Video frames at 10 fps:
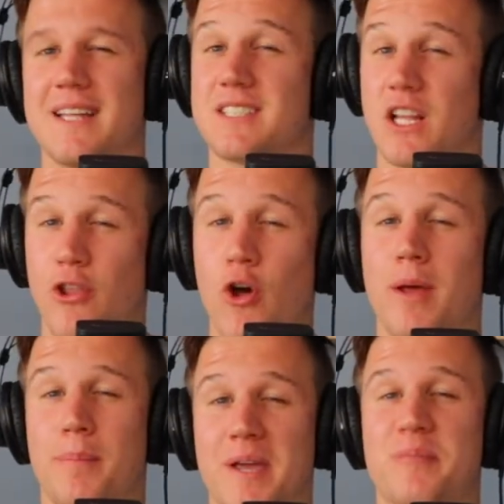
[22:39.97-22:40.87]
There's a lot
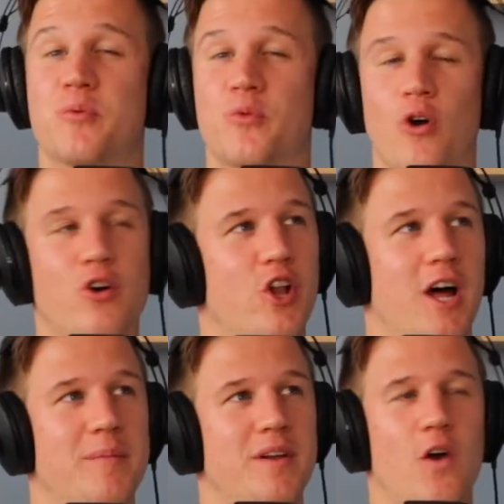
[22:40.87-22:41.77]
of people rock
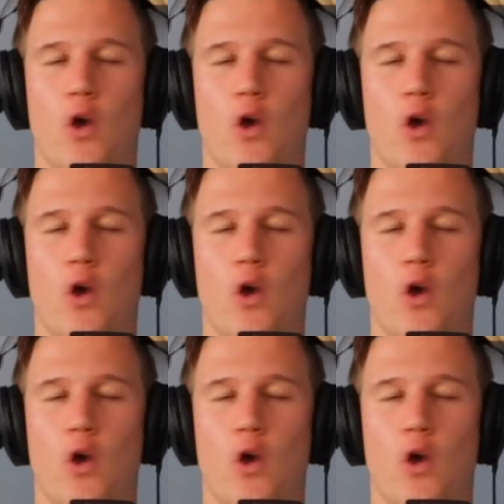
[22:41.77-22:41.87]
climbing.